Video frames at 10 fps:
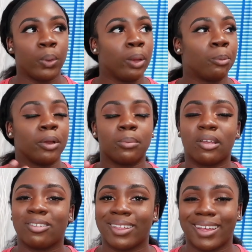We pretty
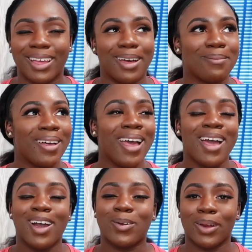much, the, um,
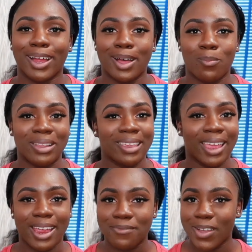we're, um, we
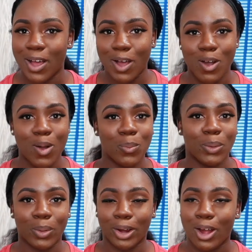take care of the home.
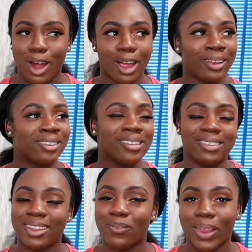We work hard,
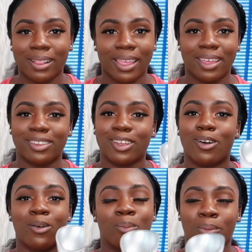just stuff like that.
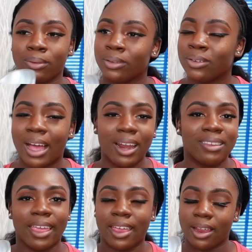So you
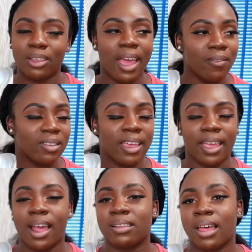gotta take care. You have to
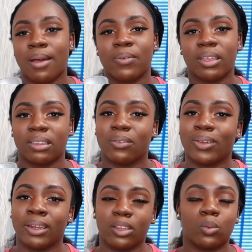take out time for yourself
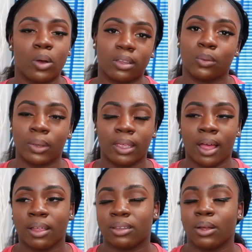at least once a week,
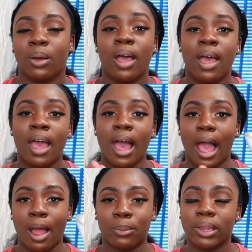y'all. So
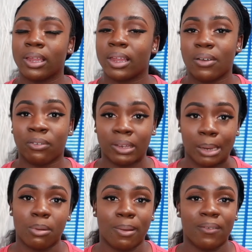I really love
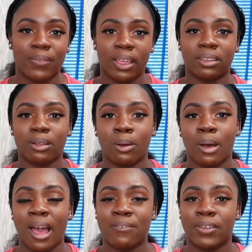steaming my face,
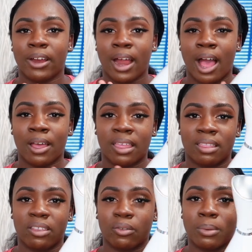so I figured I'll
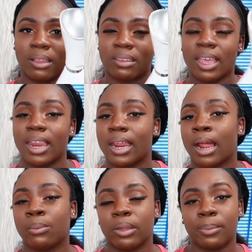get this from Lux Skin, and
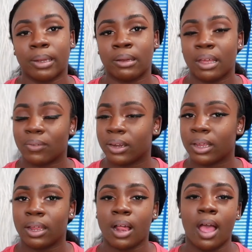I've really been loving
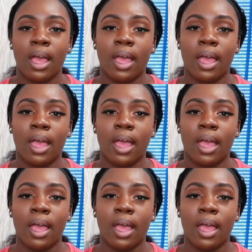it.